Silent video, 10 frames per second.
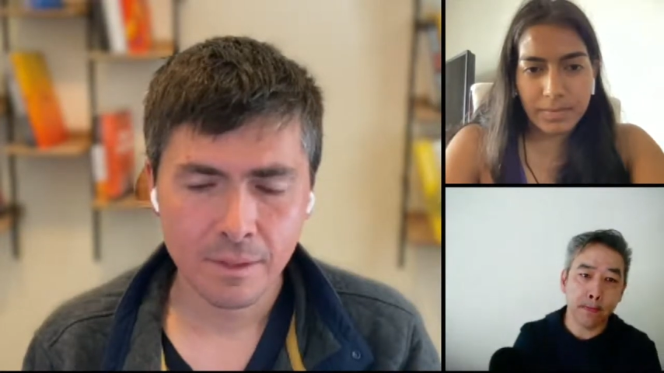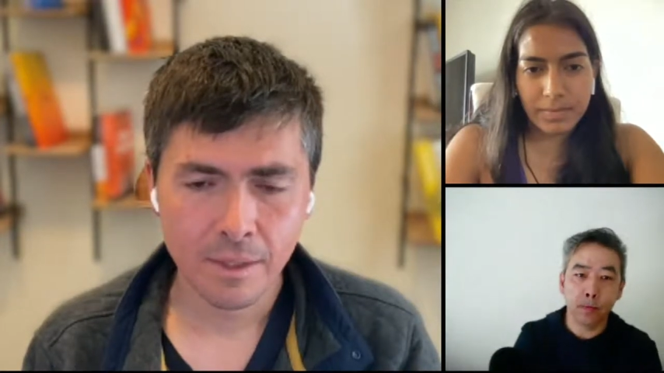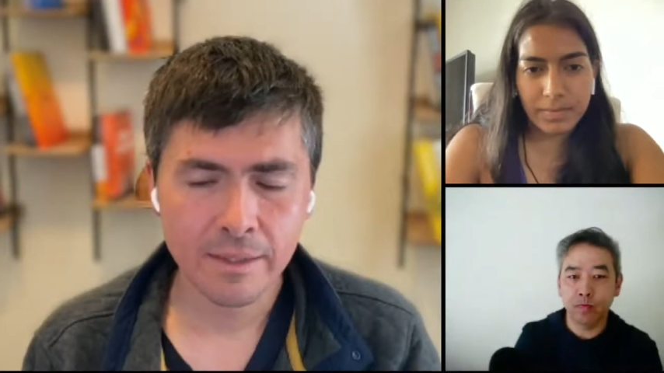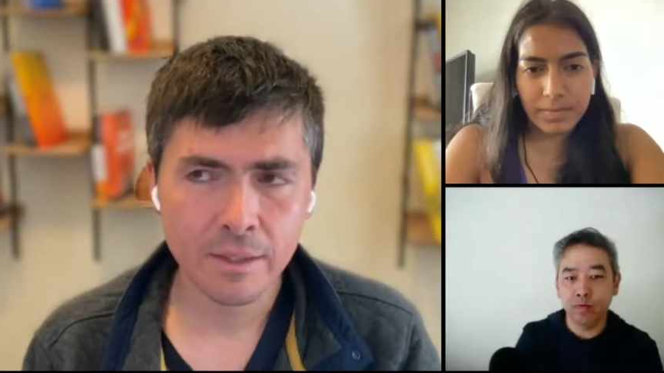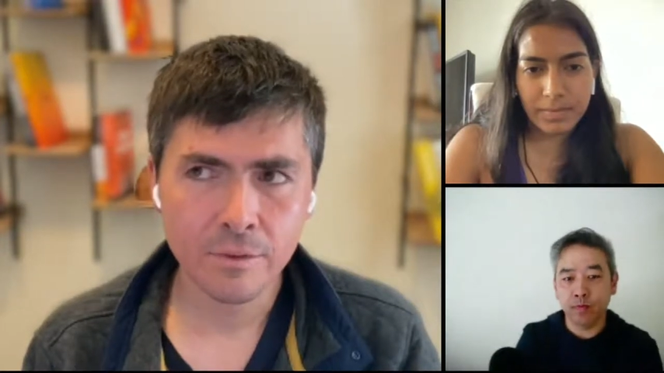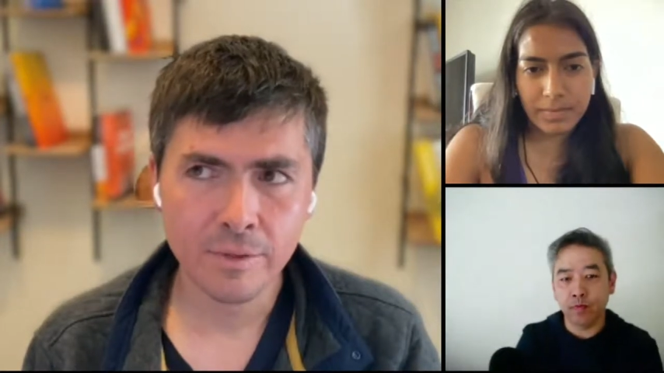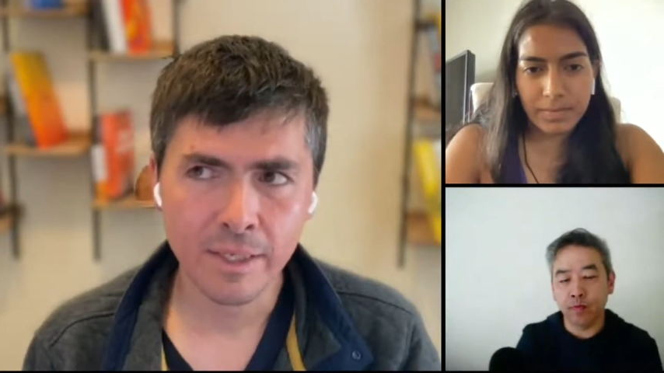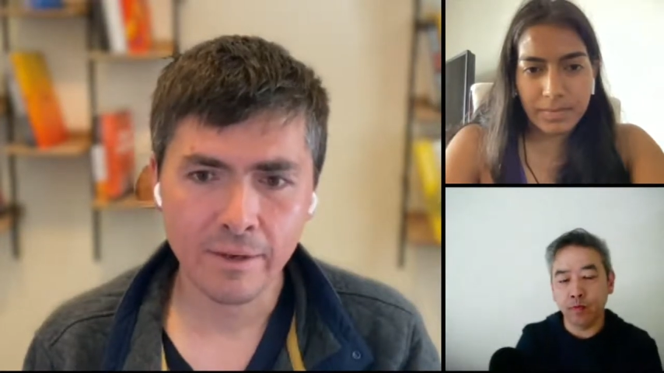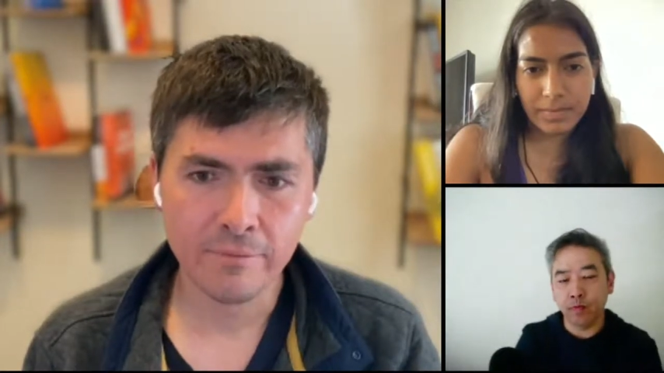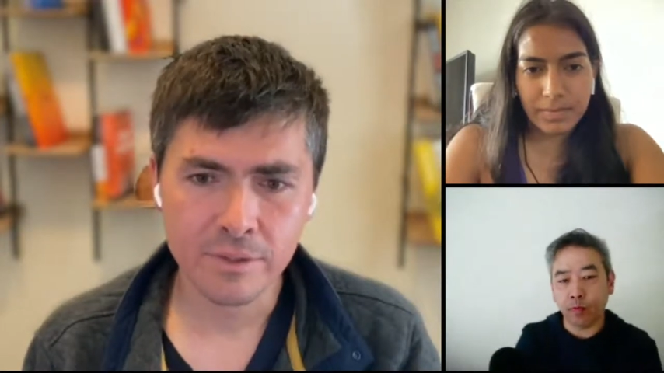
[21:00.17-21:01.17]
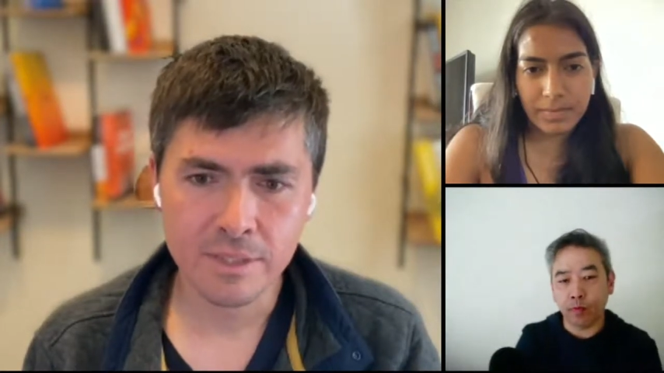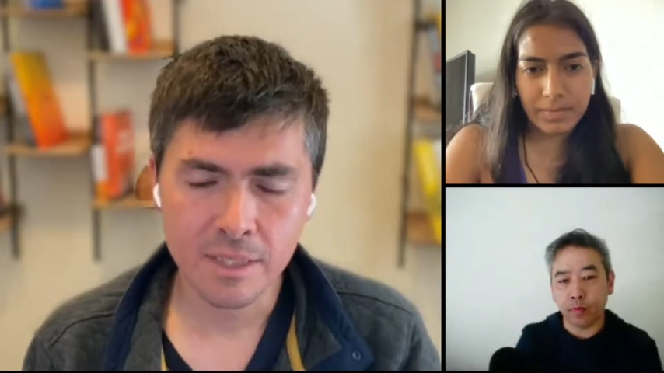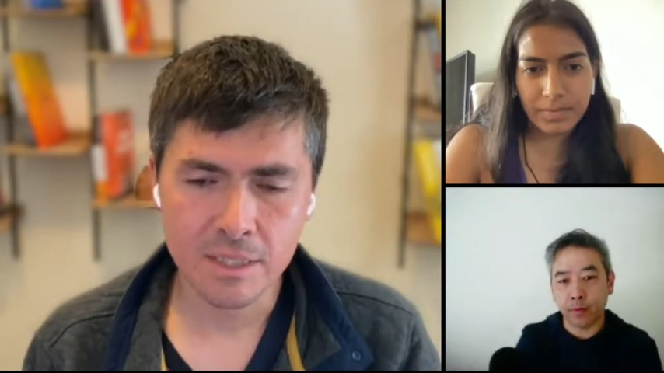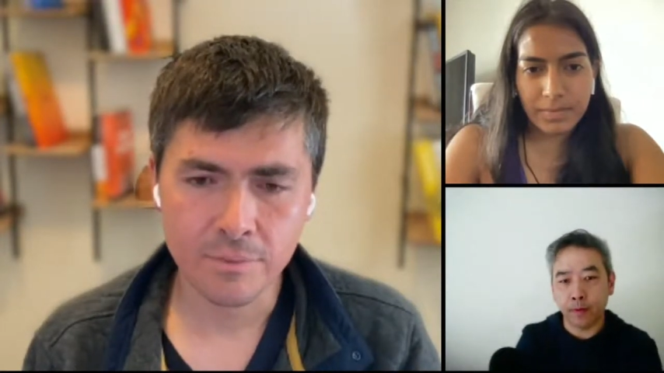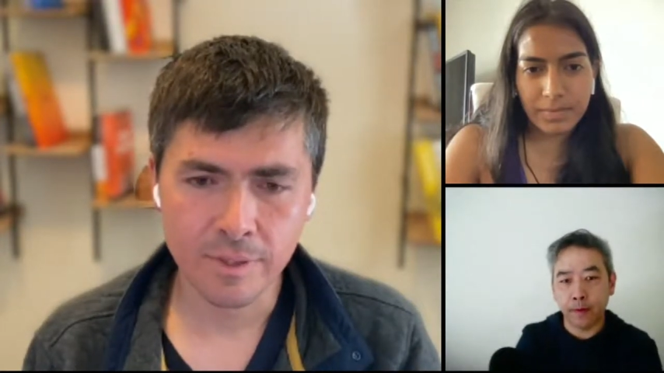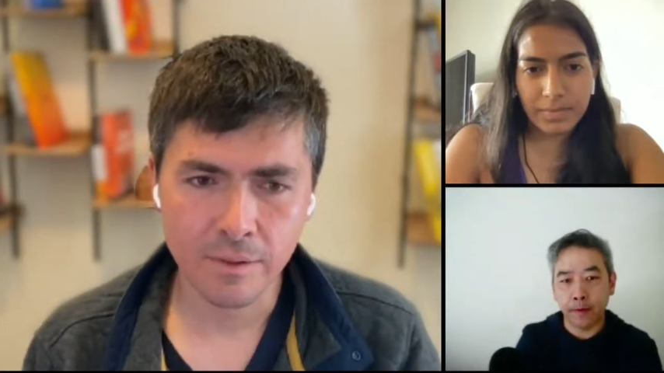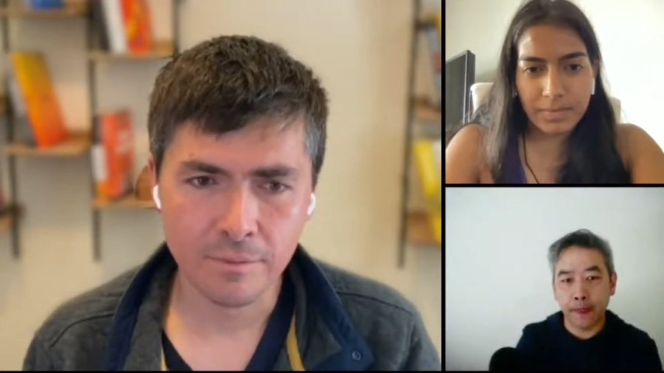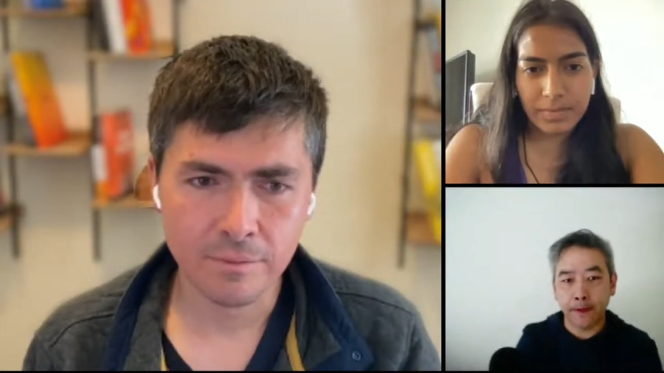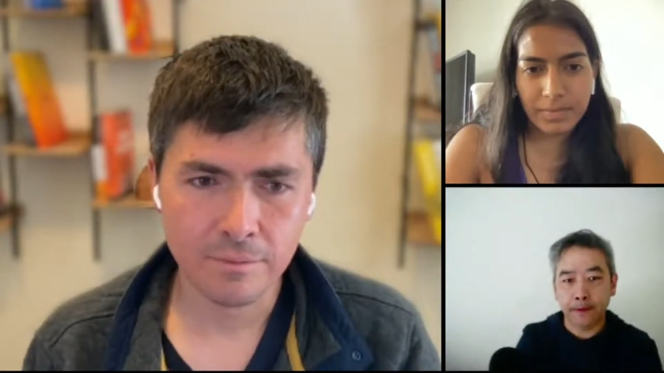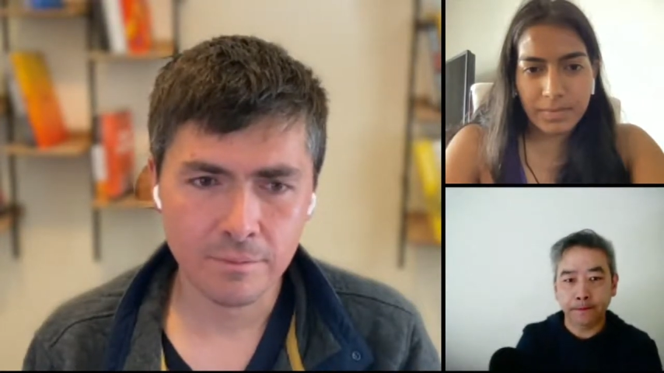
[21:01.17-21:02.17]
Speaker 1: I think you can have good taste
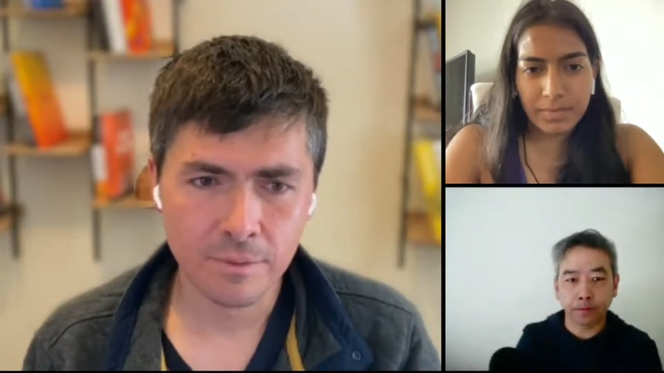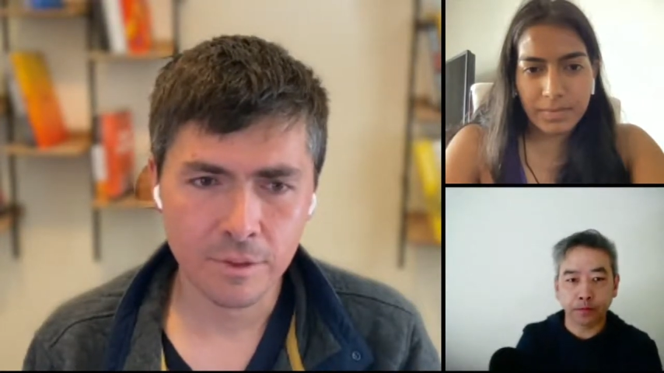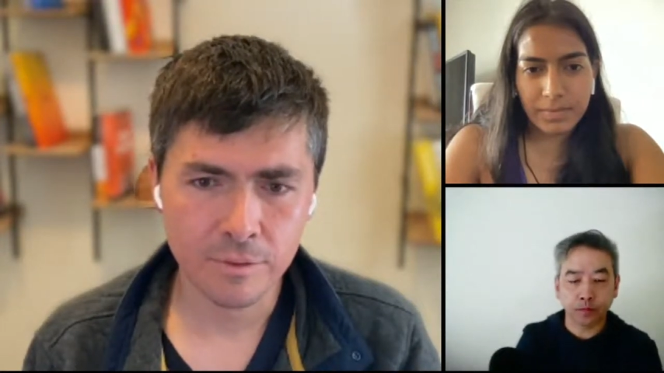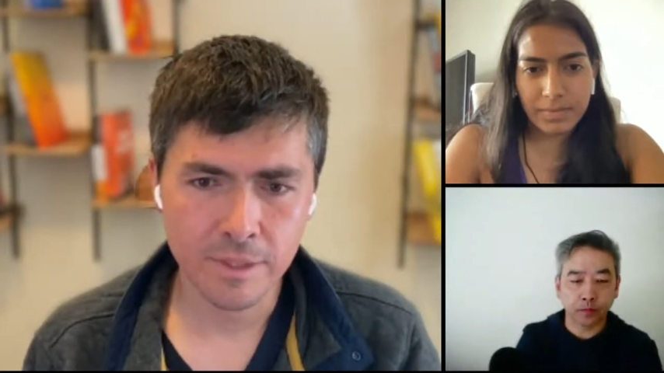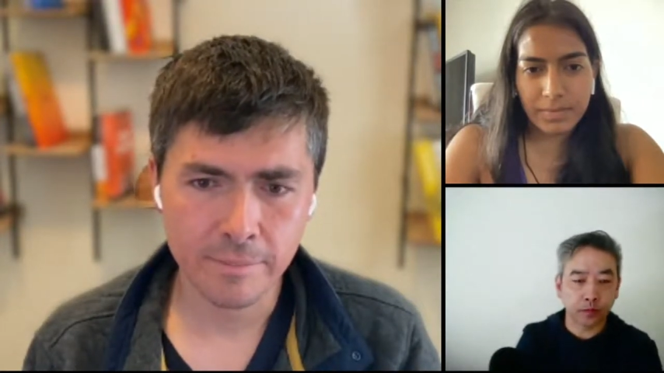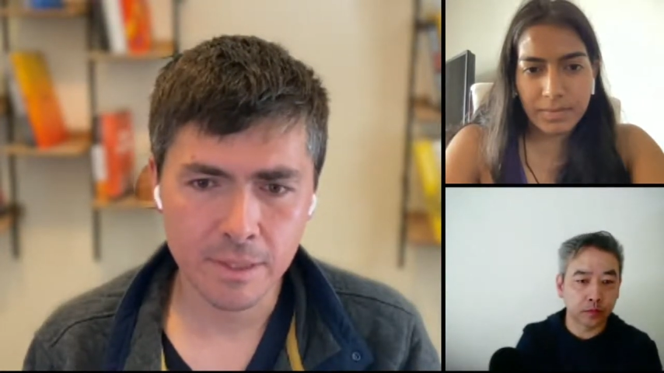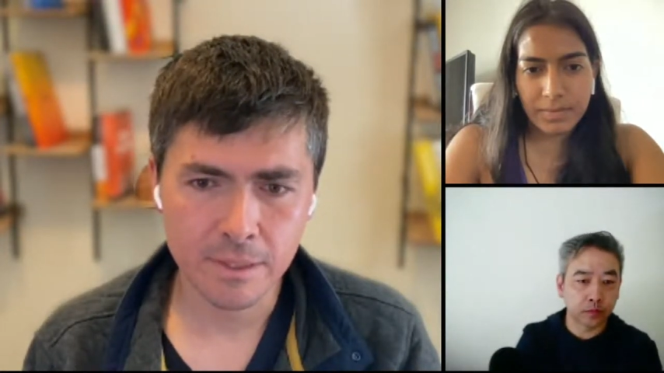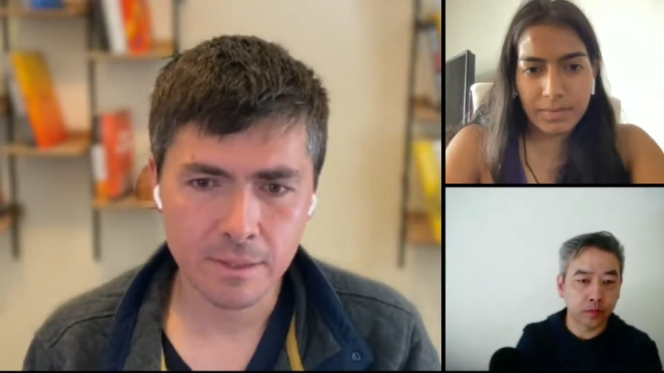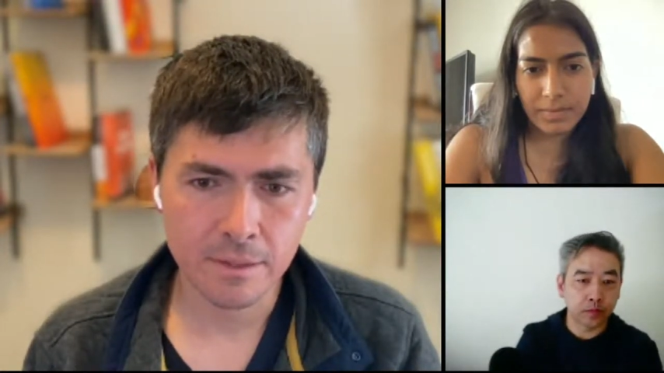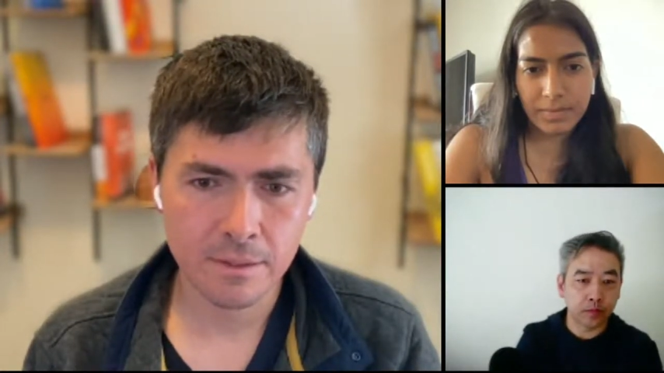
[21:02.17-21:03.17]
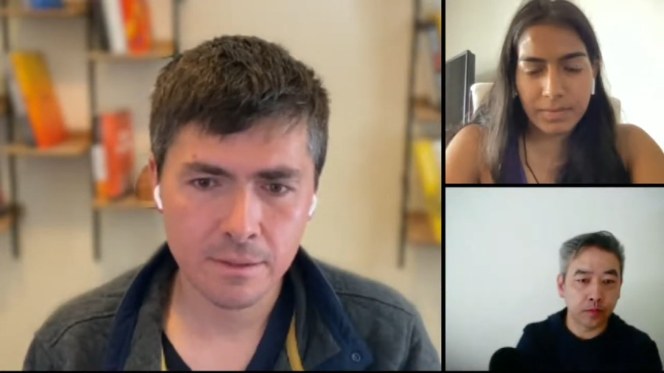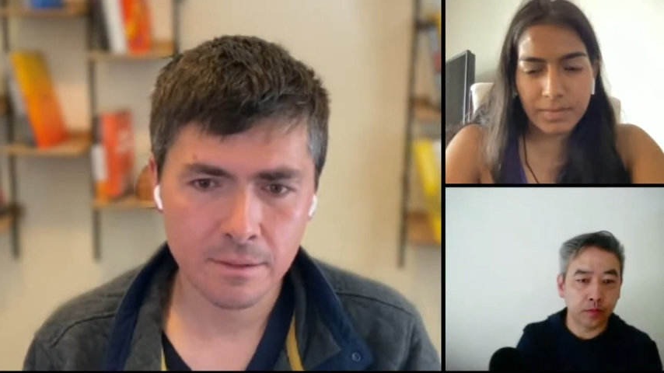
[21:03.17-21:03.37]
without huge ambition.